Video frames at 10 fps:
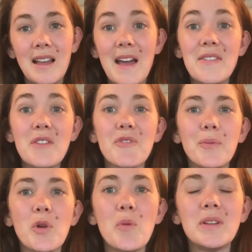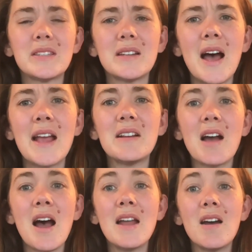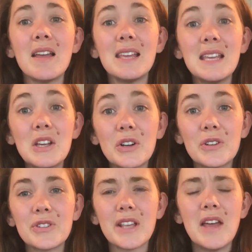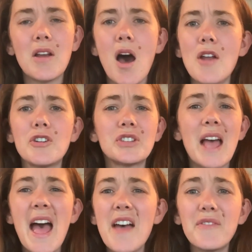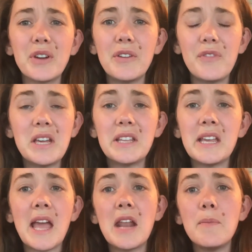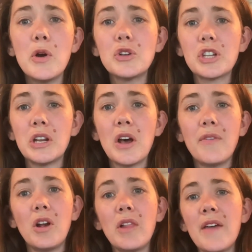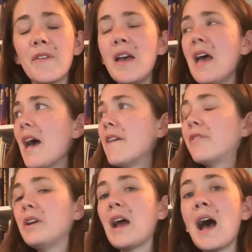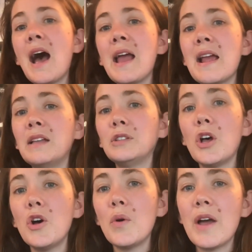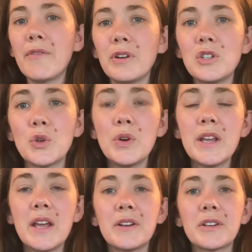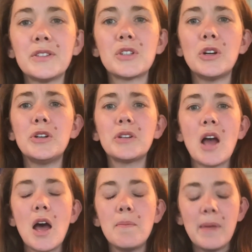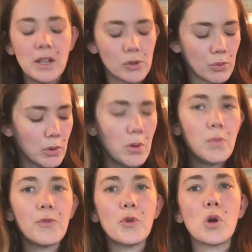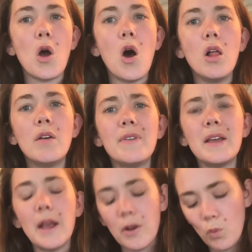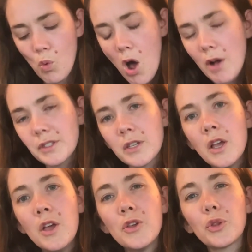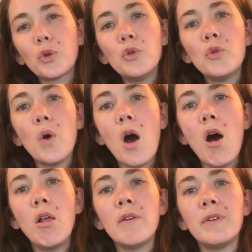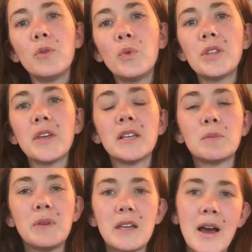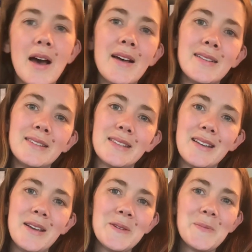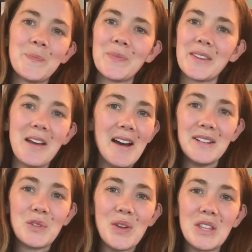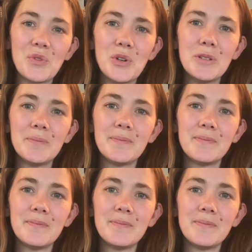And then from Romans nine, God hears and honors every feeling and emotion of our life, every high and low, every joy and concern. God makes room for all of it and walks through all of it with us, because God is faithful.